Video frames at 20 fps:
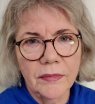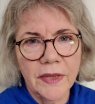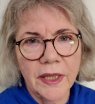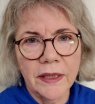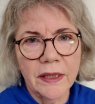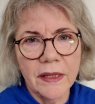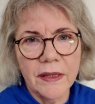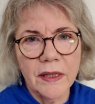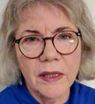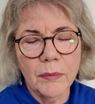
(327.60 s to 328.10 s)

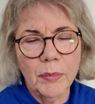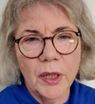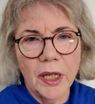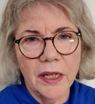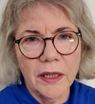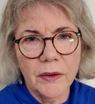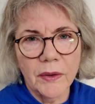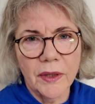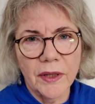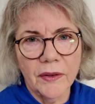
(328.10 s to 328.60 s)
that doesn't
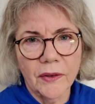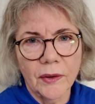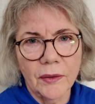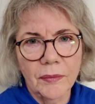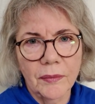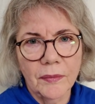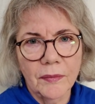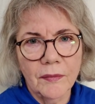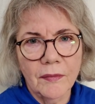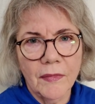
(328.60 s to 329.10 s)
apply to us.
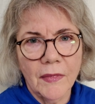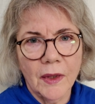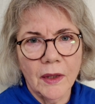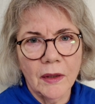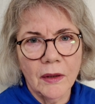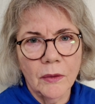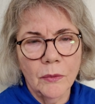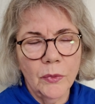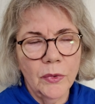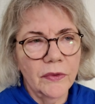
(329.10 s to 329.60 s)

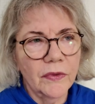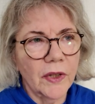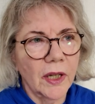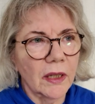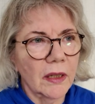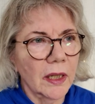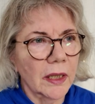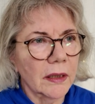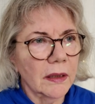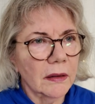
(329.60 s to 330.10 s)
We've
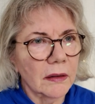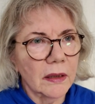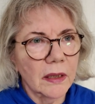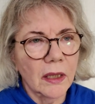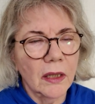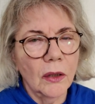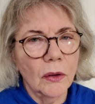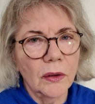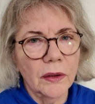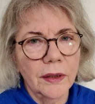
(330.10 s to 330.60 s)
got like
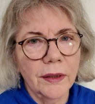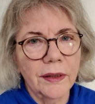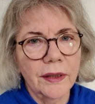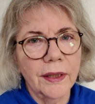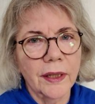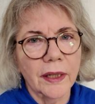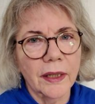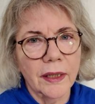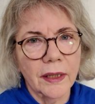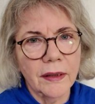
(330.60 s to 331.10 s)
the golden
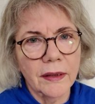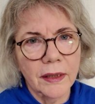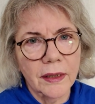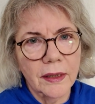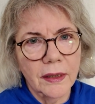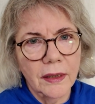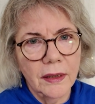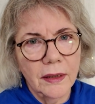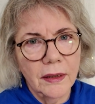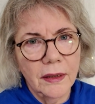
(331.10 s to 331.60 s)
ticket
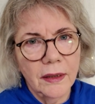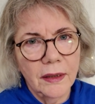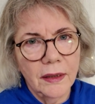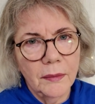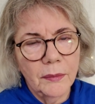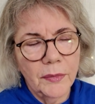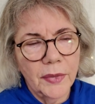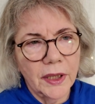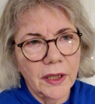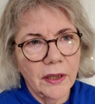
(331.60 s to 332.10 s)

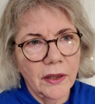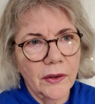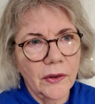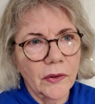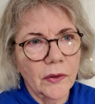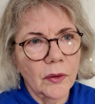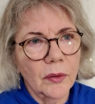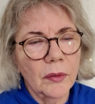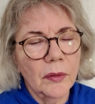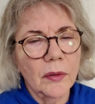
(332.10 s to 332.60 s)

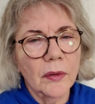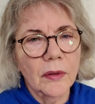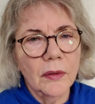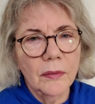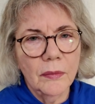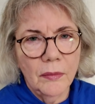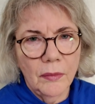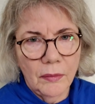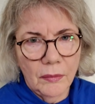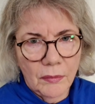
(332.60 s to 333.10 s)
because
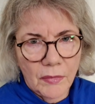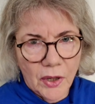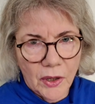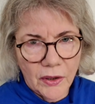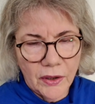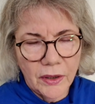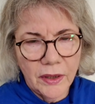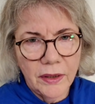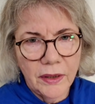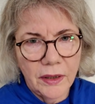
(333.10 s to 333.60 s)

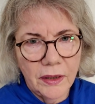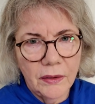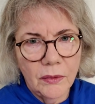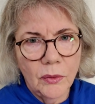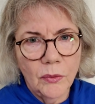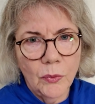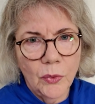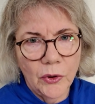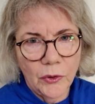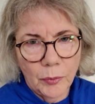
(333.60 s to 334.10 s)
Mark
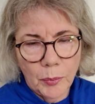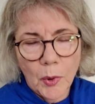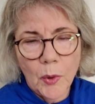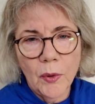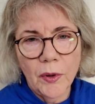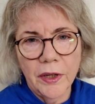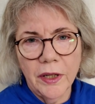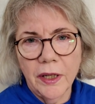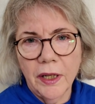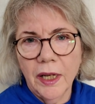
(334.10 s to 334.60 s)
was
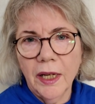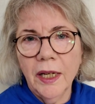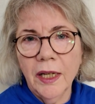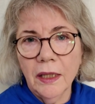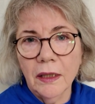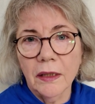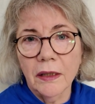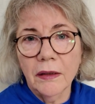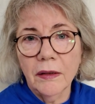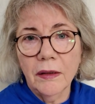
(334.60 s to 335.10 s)
born in
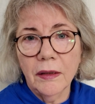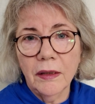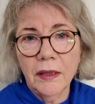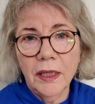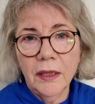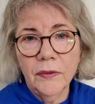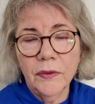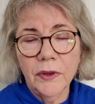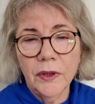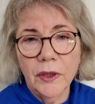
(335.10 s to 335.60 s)
England,
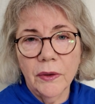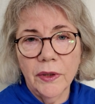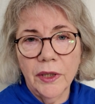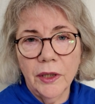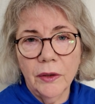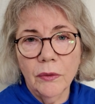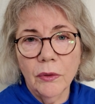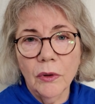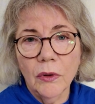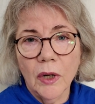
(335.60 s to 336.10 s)
even though
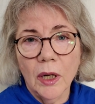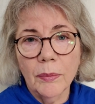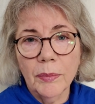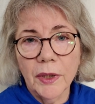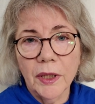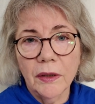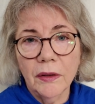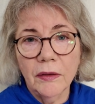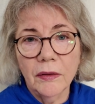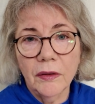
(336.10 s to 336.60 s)
he grew
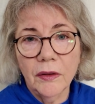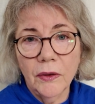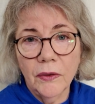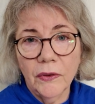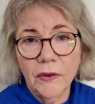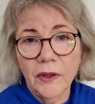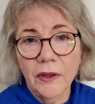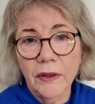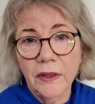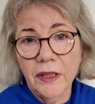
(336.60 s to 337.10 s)
up in New
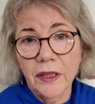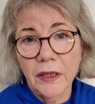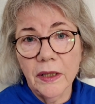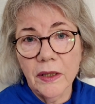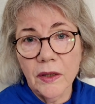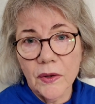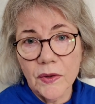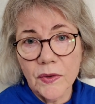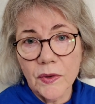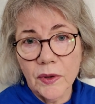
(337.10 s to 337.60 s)
Zealand
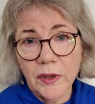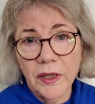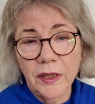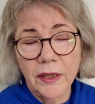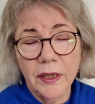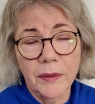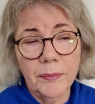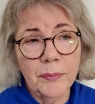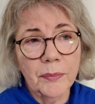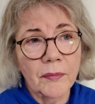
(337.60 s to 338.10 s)
and
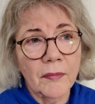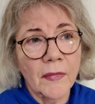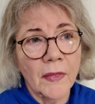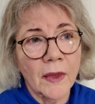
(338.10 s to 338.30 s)
Australia.